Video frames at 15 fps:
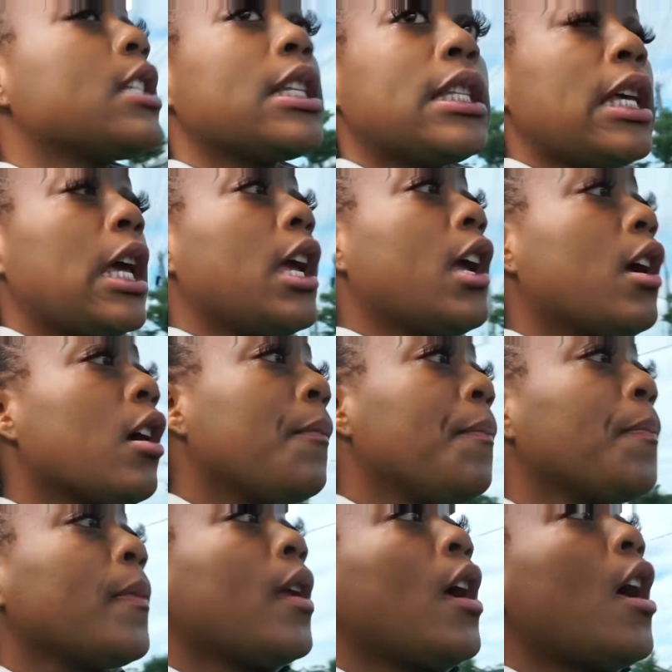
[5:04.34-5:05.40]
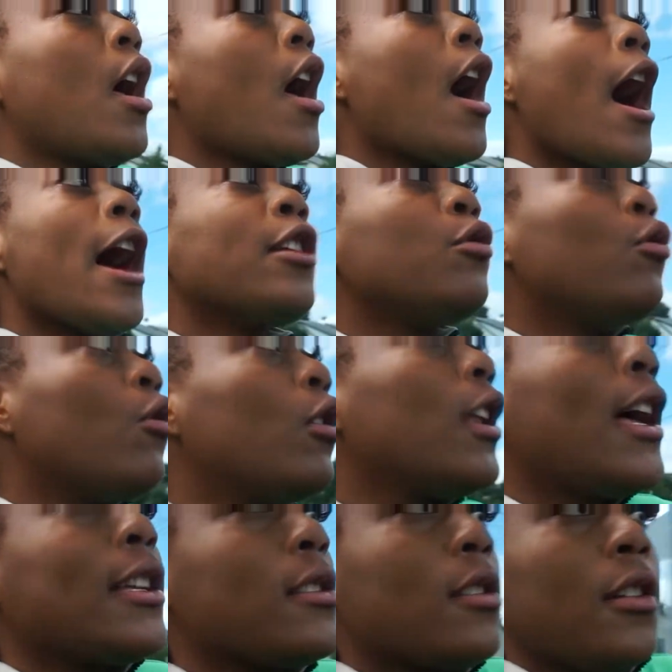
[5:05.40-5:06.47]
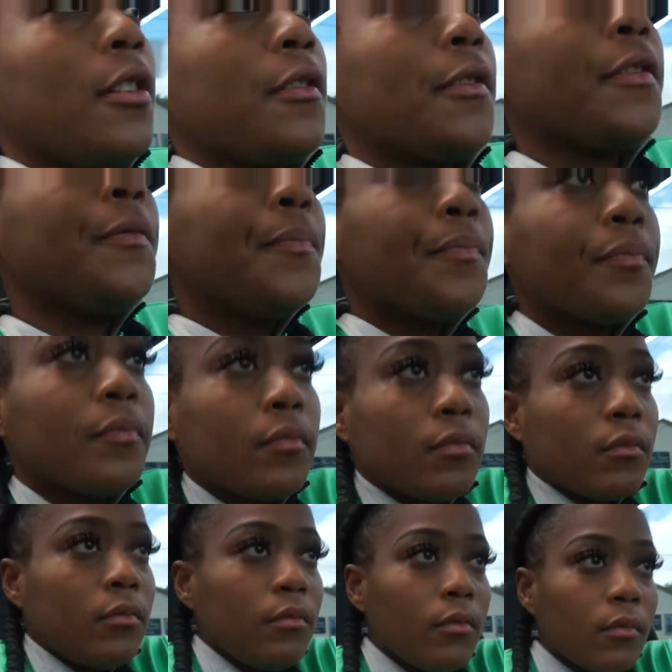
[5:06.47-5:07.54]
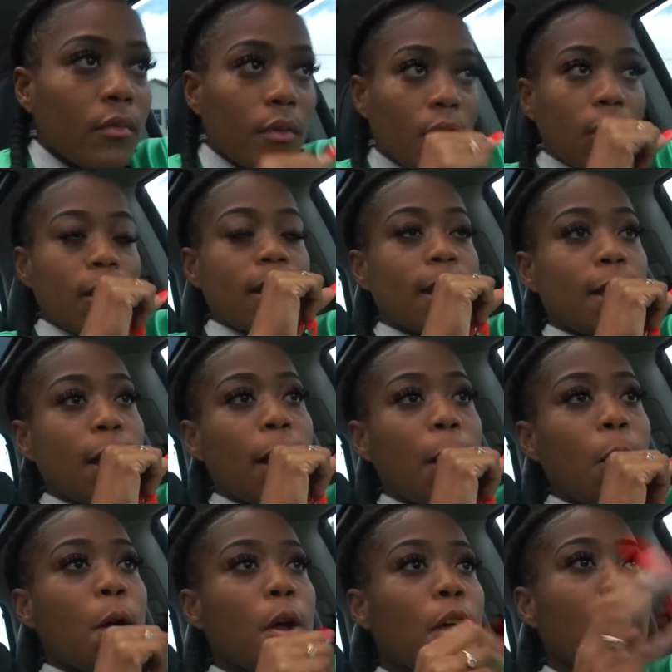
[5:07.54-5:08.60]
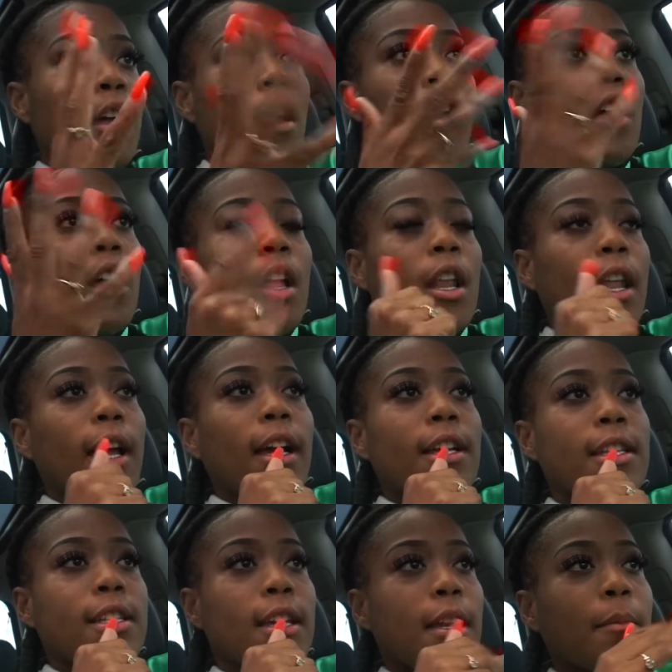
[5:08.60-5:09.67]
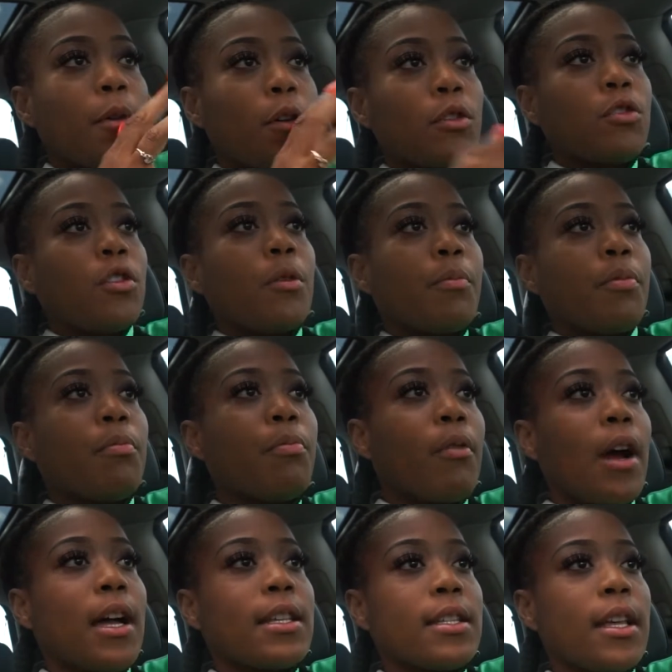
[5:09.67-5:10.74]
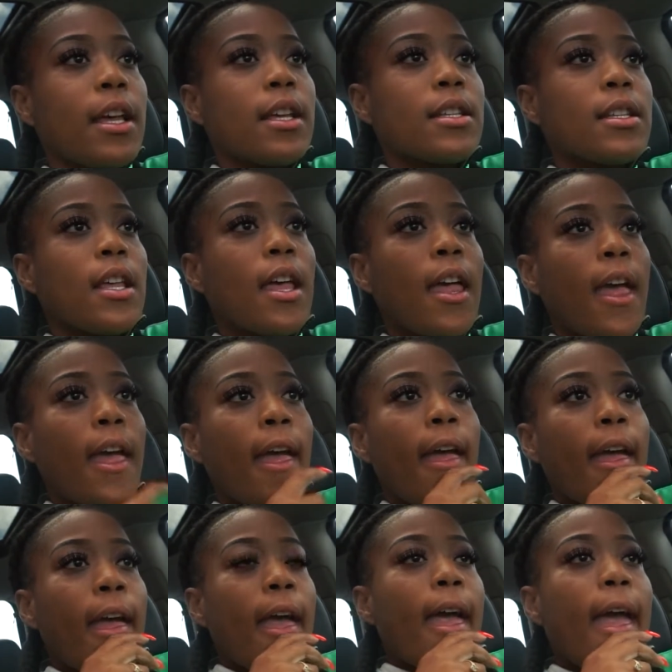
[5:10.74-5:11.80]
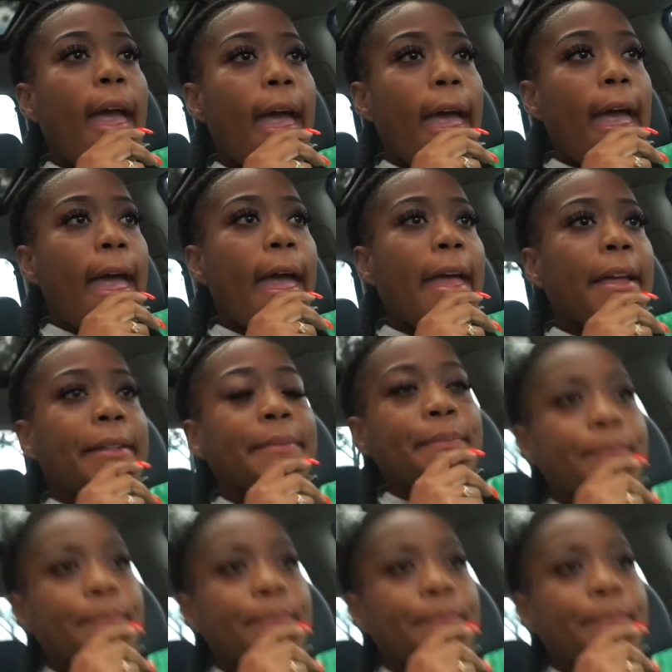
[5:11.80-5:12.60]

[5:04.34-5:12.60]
to take. I knew all that stuff. So like I said, I'm going through the process, and